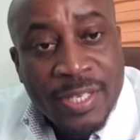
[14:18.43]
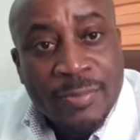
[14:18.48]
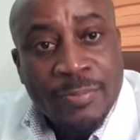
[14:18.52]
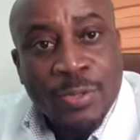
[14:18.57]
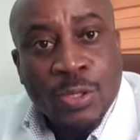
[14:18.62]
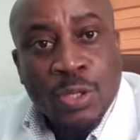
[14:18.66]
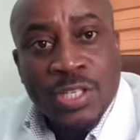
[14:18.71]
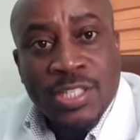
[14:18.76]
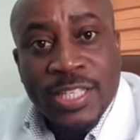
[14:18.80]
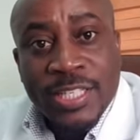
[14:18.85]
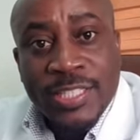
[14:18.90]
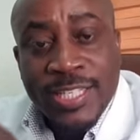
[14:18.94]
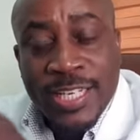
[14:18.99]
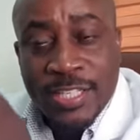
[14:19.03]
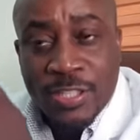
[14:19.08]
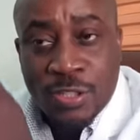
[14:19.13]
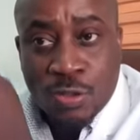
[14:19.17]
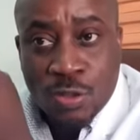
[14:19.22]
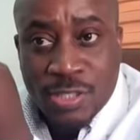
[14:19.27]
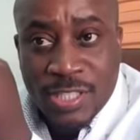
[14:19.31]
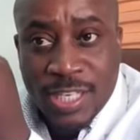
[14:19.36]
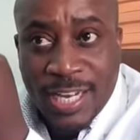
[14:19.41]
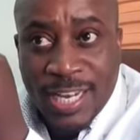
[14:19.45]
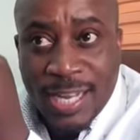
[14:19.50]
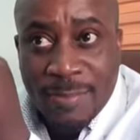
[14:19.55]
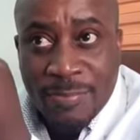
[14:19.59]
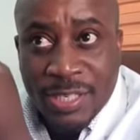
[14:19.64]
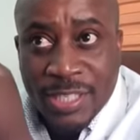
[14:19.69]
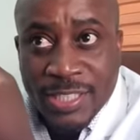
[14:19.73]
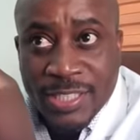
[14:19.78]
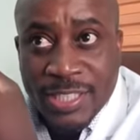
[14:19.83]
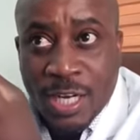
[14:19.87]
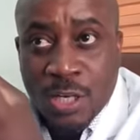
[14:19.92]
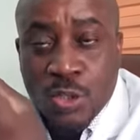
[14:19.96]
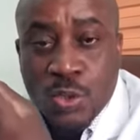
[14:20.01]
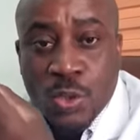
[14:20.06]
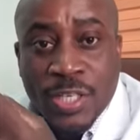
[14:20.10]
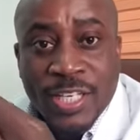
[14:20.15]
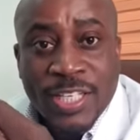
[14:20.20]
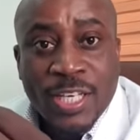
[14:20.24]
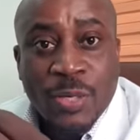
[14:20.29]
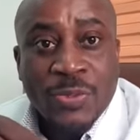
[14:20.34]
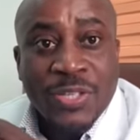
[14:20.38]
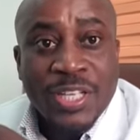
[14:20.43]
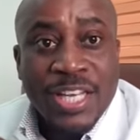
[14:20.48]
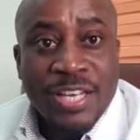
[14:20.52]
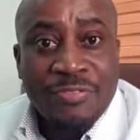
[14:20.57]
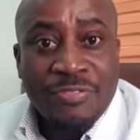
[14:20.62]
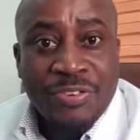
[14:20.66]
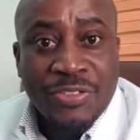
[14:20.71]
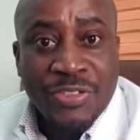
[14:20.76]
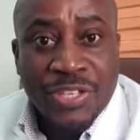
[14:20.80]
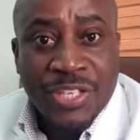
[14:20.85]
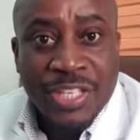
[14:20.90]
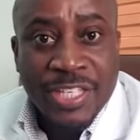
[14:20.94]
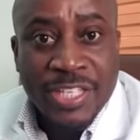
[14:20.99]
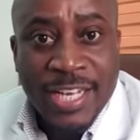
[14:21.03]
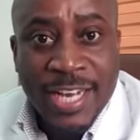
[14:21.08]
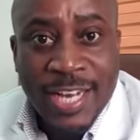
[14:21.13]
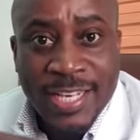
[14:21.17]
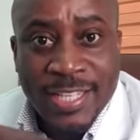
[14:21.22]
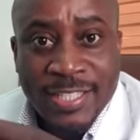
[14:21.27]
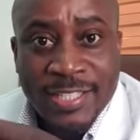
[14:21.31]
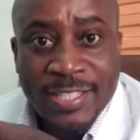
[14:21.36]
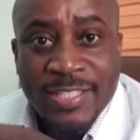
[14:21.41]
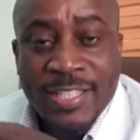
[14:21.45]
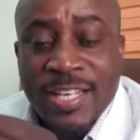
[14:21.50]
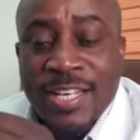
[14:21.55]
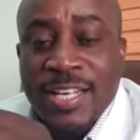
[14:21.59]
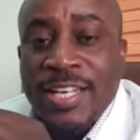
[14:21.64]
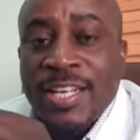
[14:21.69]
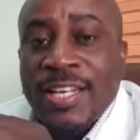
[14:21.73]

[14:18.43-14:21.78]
Because the testicles are coming down together with everything it has.